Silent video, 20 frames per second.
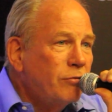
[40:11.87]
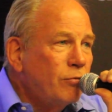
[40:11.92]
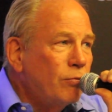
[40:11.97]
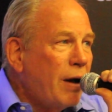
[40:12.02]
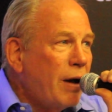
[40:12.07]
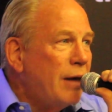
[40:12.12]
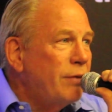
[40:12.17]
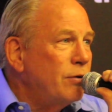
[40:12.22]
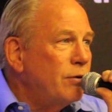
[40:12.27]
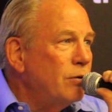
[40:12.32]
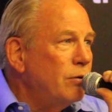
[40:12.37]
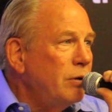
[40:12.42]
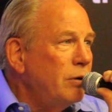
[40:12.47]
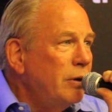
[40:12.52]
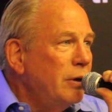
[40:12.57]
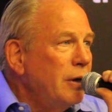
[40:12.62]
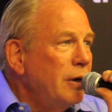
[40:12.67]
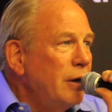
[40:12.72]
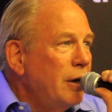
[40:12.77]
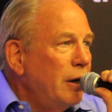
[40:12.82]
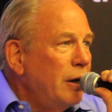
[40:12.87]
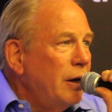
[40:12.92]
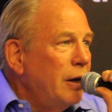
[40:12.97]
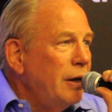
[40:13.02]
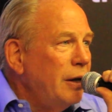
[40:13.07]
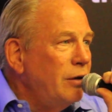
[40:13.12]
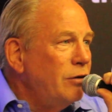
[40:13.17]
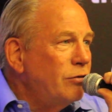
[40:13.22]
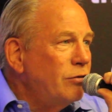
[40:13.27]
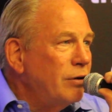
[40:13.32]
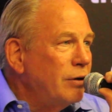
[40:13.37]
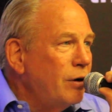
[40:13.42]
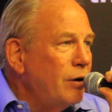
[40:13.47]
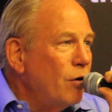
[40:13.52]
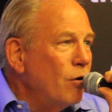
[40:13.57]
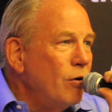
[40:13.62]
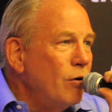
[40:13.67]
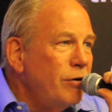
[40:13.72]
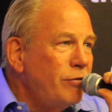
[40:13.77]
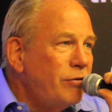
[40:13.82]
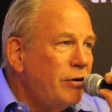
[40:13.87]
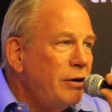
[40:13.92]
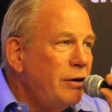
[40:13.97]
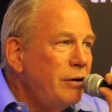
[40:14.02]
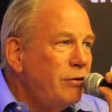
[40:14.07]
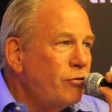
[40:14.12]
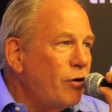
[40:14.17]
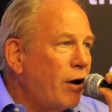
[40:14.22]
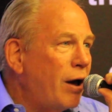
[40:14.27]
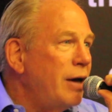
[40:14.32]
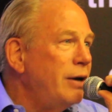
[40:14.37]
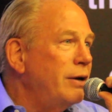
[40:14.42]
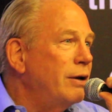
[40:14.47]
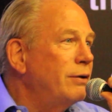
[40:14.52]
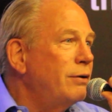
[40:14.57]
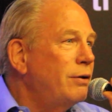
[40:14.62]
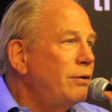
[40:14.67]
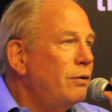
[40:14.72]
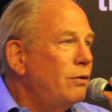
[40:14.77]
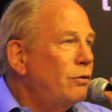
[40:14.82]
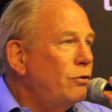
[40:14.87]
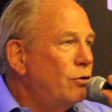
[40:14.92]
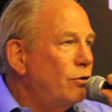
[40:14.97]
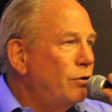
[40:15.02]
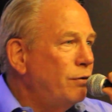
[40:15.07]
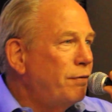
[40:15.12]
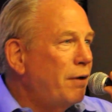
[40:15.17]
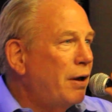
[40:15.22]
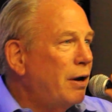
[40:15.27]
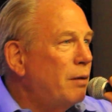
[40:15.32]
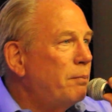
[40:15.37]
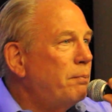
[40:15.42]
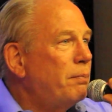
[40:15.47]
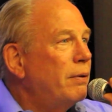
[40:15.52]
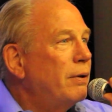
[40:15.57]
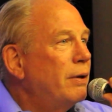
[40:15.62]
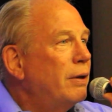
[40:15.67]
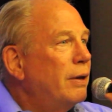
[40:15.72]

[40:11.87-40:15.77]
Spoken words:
rather is encouraging China to develop